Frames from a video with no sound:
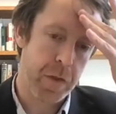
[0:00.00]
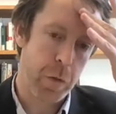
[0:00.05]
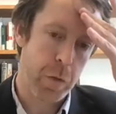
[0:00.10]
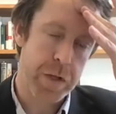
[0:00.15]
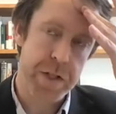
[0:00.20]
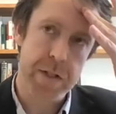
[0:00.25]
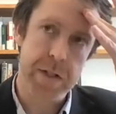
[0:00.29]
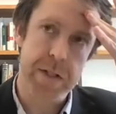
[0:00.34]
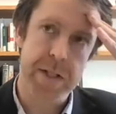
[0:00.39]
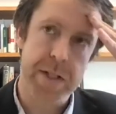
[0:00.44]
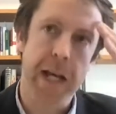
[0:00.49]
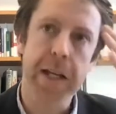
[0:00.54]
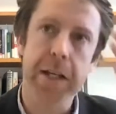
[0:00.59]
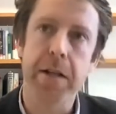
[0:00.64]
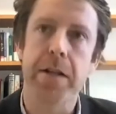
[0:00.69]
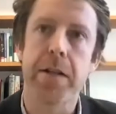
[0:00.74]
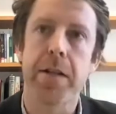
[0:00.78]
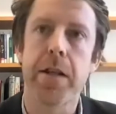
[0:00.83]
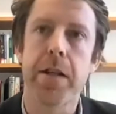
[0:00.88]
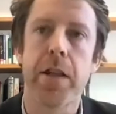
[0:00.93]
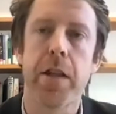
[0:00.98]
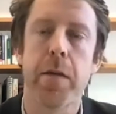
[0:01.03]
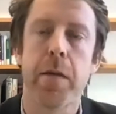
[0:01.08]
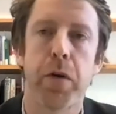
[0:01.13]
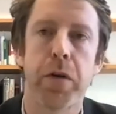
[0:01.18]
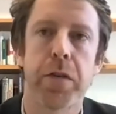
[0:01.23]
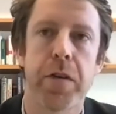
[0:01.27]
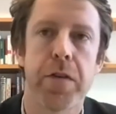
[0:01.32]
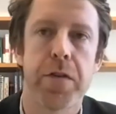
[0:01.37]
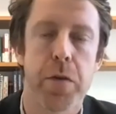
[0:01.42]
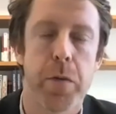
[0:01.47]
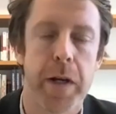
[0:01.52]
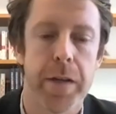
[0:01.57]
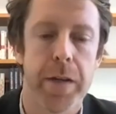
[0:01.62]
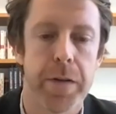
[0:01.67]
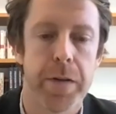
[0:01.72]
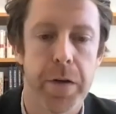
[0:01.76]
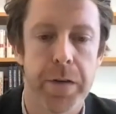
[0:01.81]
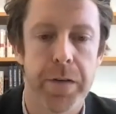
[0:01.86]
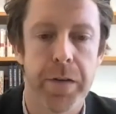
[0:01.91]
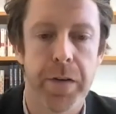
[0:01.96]
which is dated in the book to
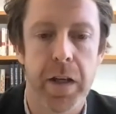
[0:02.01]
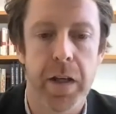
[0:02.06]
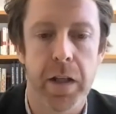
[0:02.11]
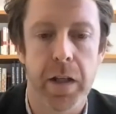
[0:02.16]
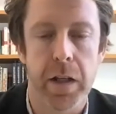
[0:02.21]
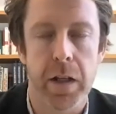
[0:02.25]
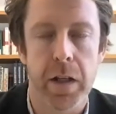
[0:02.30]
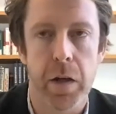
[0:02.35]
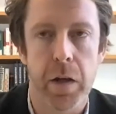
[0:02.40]
2013.